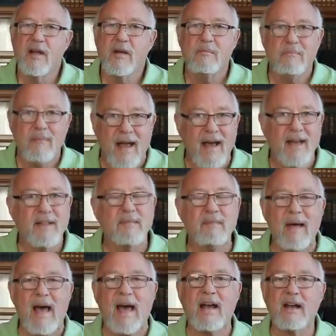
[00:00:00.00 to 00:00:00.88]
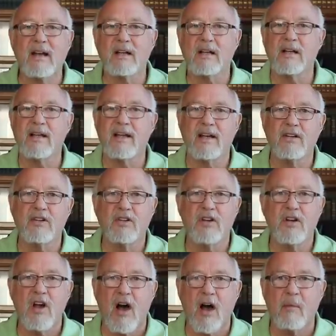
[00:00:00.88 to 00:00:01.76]
Mathematically, it
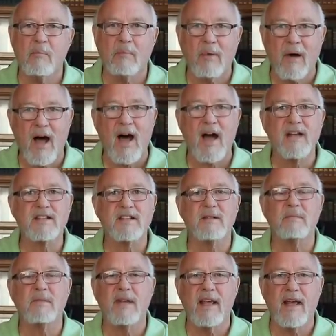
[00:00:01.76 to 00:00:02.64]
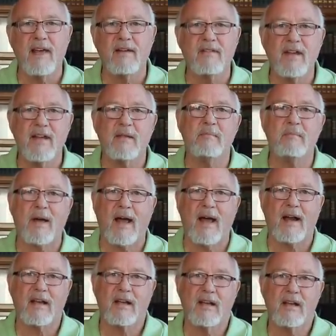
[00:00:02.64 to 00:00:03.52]
could not possibly have
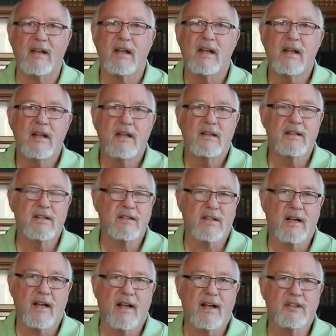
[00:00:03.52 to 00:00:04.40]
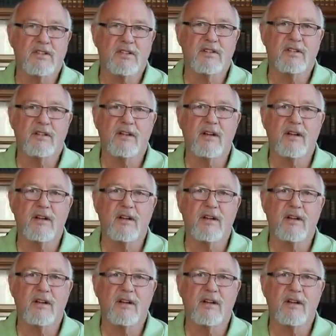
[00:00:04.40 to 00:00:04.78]
impacted this election.